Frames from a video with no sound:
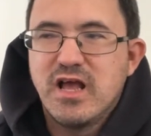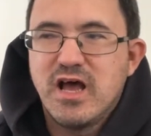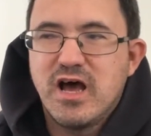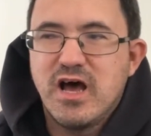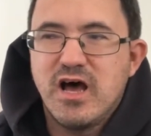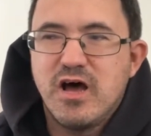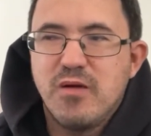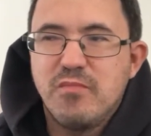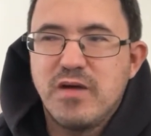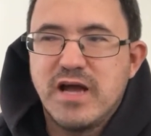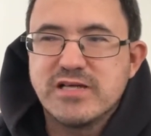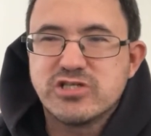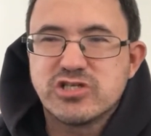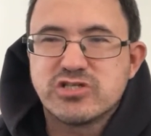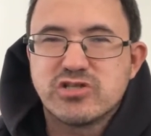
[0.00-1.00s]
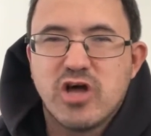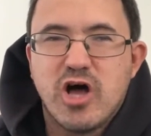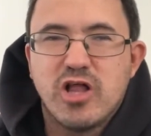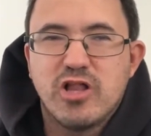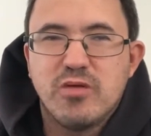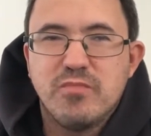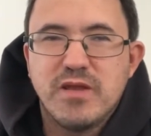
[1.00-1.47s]
I just
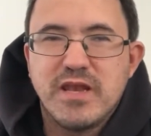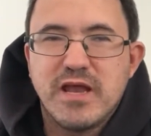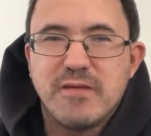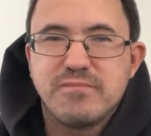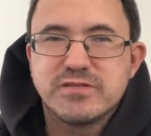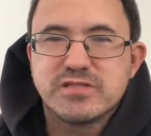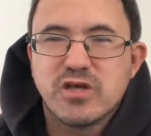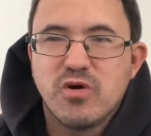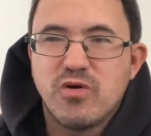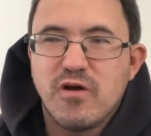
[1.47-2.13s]
saw him in an episode